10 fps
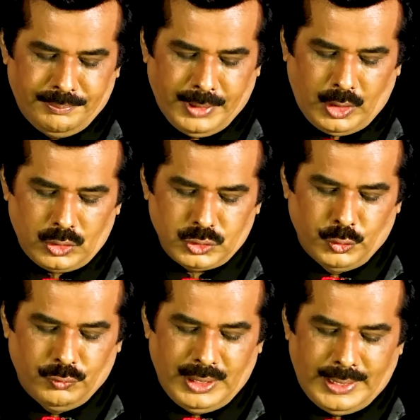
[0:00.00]
because
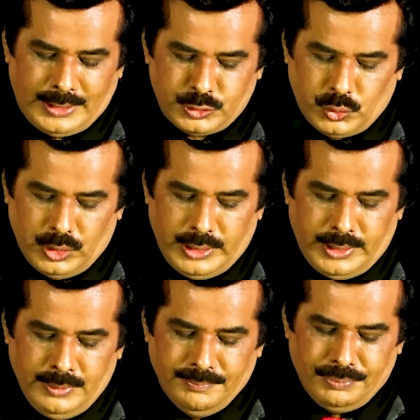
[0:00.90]
you will
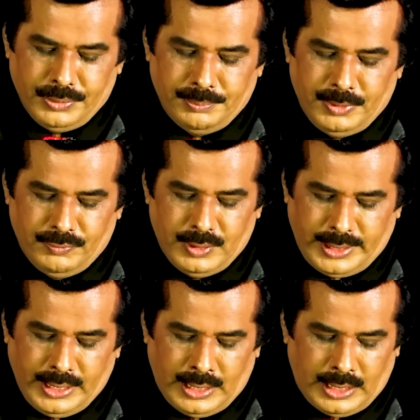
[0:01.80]
naturally be
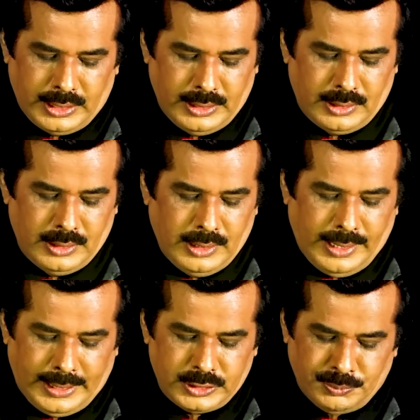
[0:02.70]
working harder
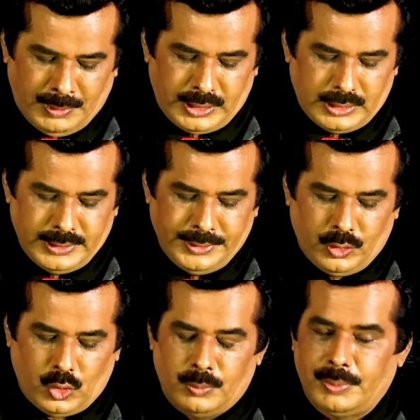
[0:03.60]
and smarter than
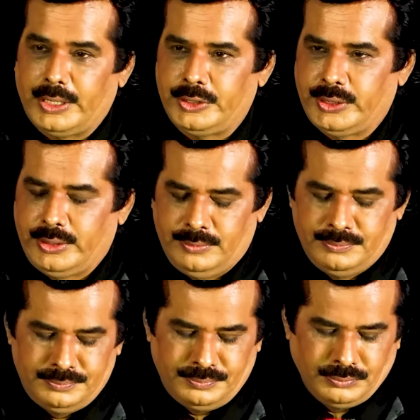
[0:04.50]
your competition.
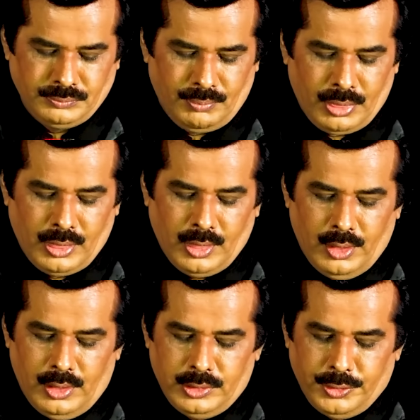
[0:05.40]

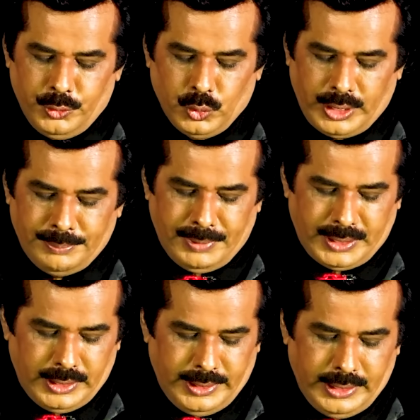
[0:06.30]
You can
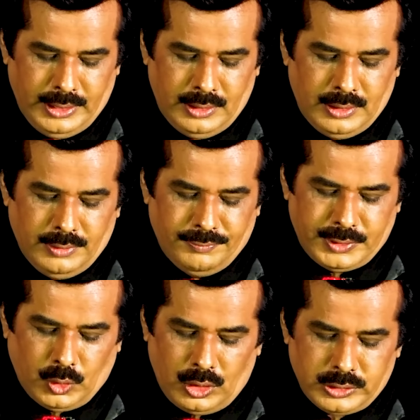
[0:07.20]
better deal
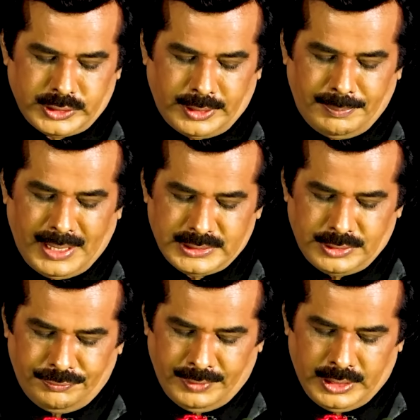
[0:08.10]
with all setbacks
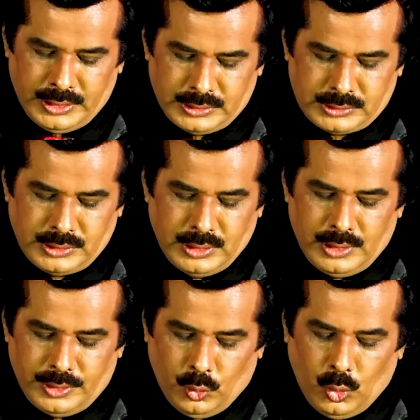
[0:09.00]
and failures,
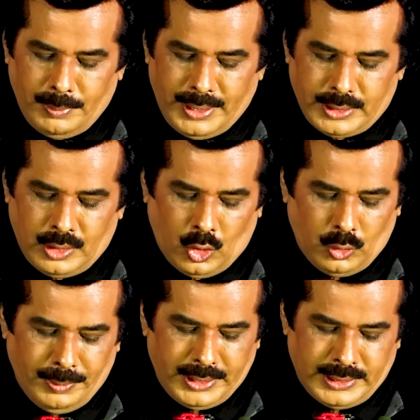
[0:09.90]
no matter
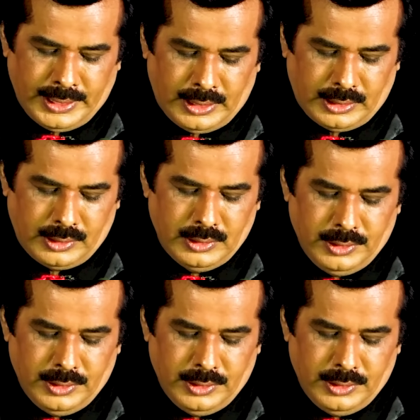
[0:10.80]
how big they are.